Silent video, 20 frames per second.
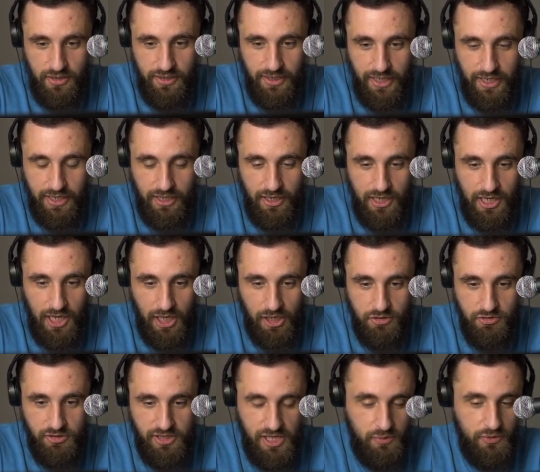in a
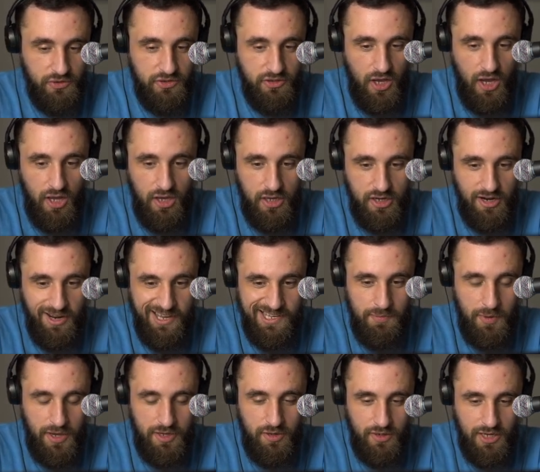country that was colonized
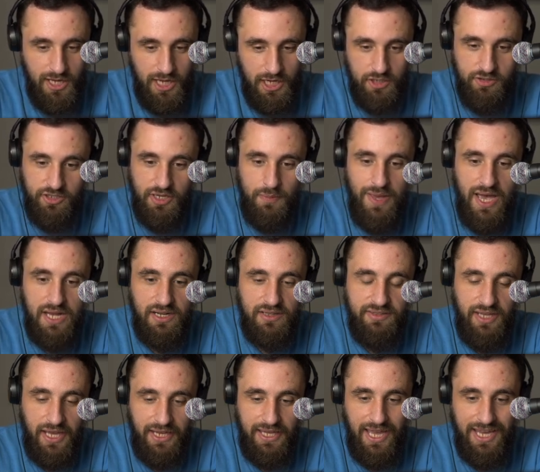by your country about a
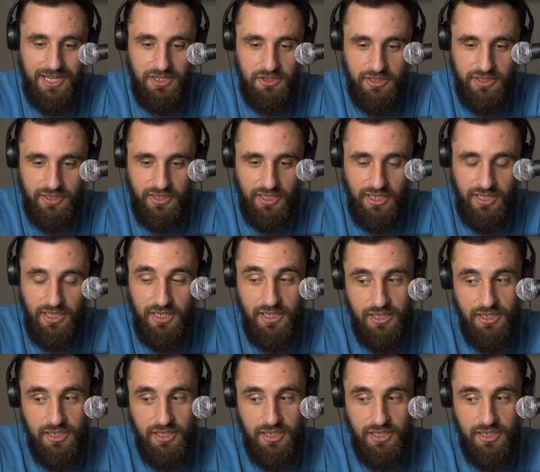decade earlier.